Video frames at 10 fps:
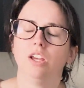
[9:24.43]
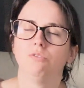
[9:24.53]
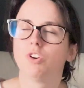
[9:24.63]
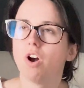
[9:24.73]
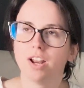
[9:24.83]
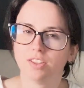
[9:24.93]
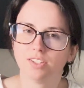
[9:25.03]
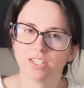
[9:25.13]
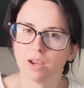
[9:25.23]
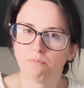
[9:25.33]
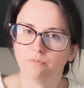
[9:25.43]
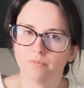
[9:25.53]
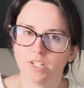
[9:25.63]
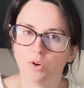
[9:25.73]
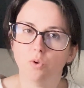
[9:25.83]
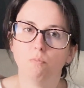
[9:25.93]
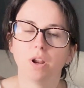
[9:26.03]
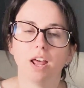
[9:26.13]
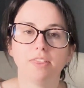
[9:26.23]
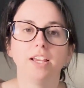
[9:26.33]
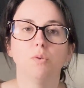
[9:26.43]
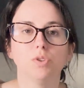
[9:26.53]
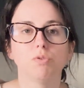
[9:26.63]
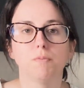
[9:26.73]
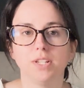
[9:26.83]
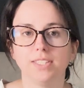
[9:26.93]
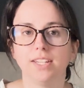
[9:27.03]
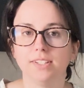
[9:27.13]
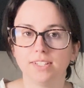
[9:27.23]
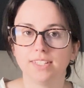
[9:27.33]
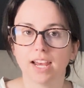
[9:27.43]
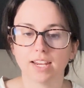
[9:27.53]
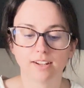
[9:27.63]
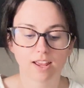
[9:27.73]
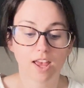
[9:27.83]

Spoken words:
Kind of the same deal, but I think it was from a deceased estate.